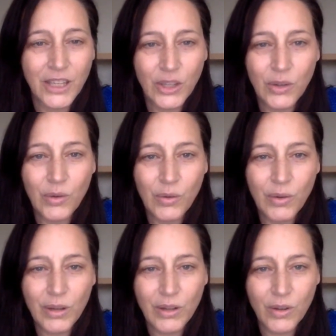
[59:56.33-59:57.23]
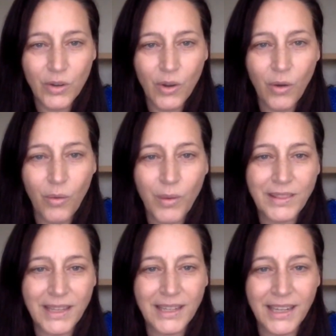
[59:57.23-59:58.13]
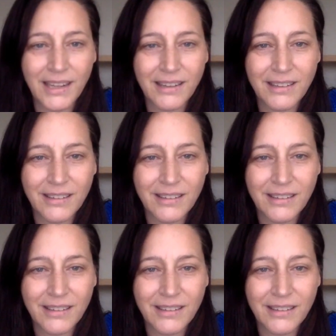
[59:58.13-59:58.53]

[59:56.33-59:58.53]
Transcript: You know what they need.